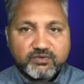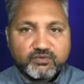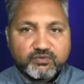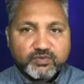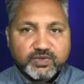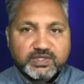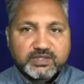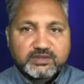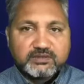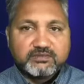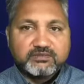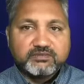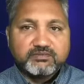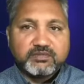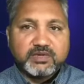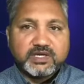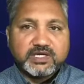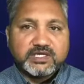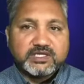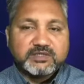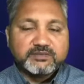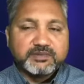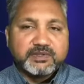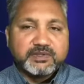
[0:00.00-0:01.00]
with
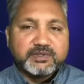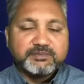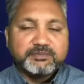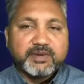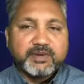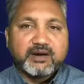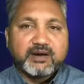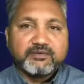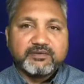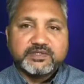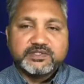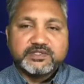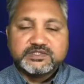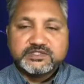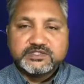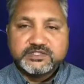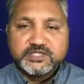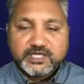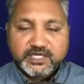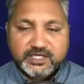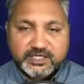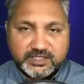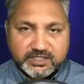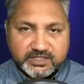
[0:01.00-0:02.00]
multiple powers
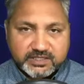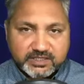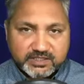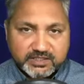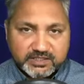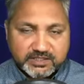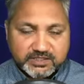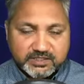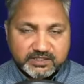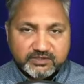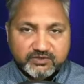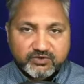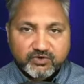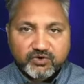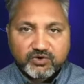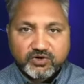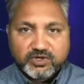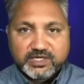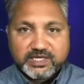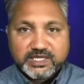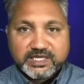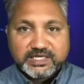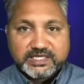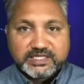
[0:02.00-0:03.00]
dedicated or
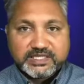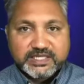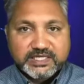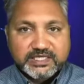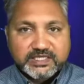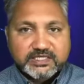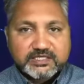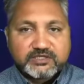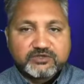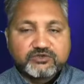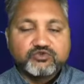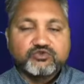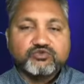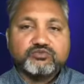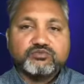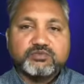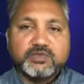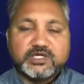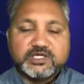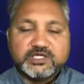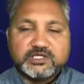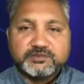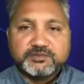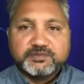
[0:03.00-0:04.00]
delegated to
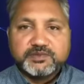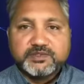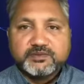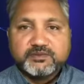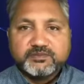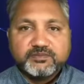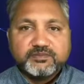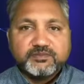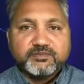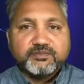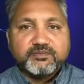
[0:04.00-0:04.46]
multiple